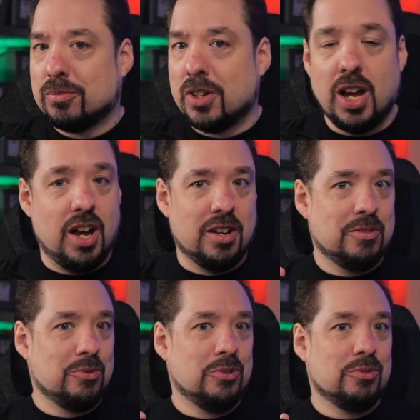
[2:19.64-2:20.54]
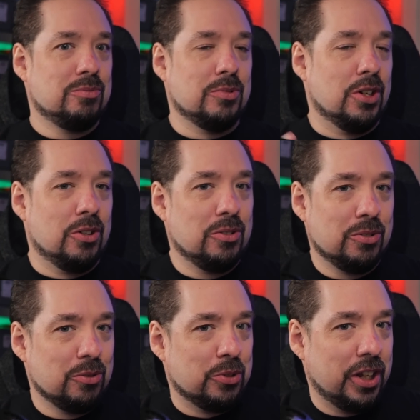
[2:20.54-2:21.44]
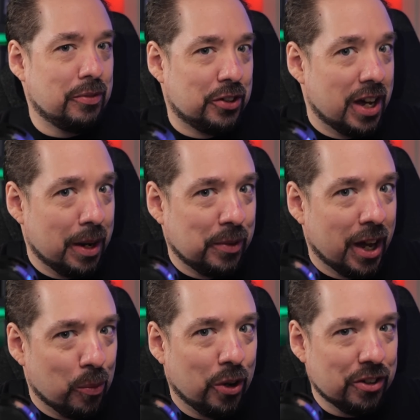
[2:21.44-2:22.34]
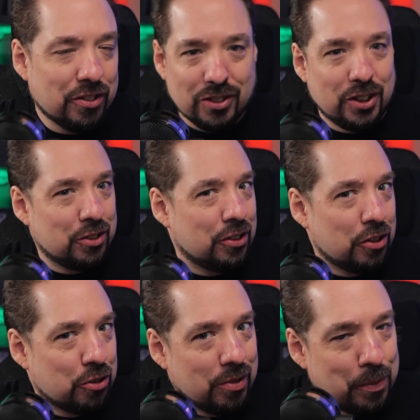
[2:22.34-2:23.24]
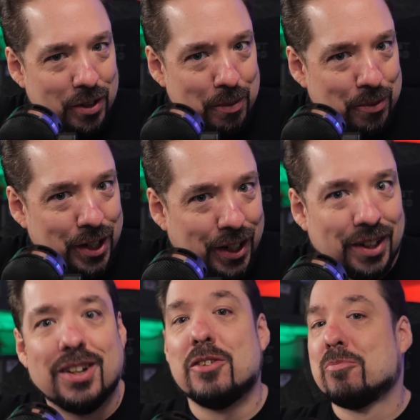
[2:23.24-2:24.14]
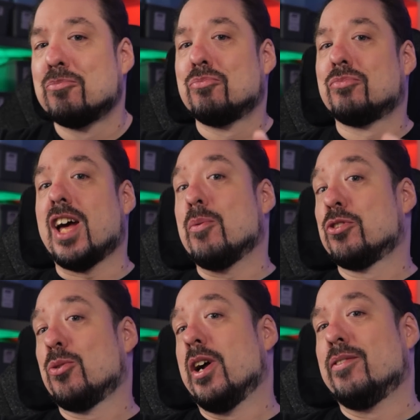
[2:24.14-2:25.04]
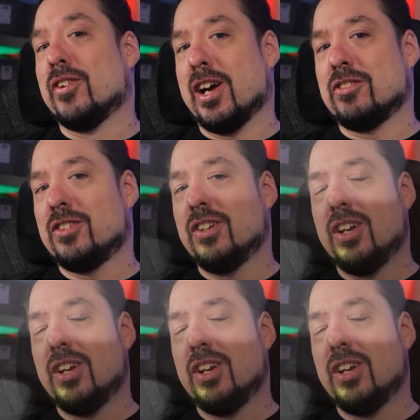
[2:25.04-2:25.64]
Ha! Well, whatever time that was, this is a script I'm reading, that was quite fast.